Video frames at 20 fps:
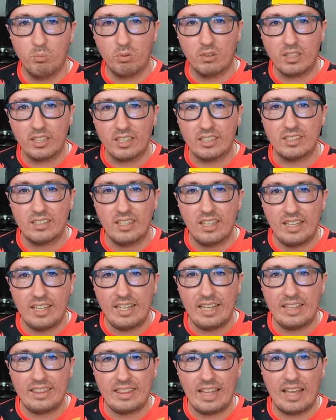please
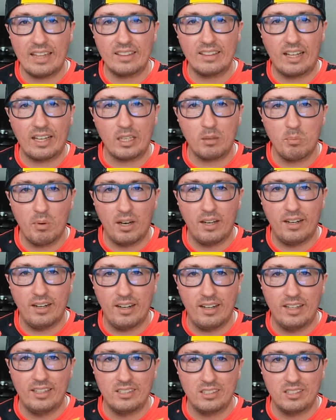hit that like button,